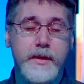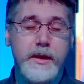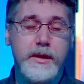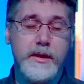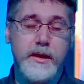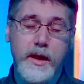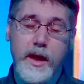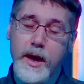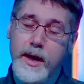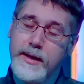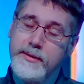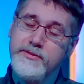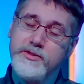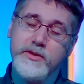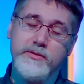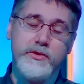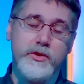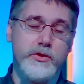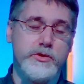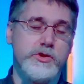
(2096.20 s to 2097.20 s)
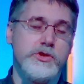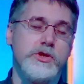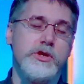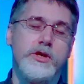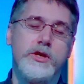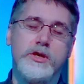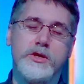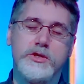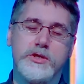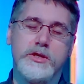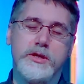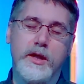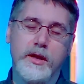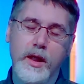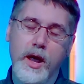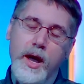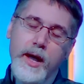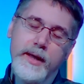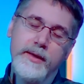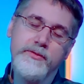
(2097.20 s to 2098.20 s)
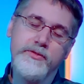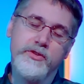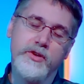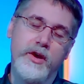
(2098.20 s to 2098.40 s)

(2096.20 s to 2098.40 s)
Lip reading: lives of your church, in the lives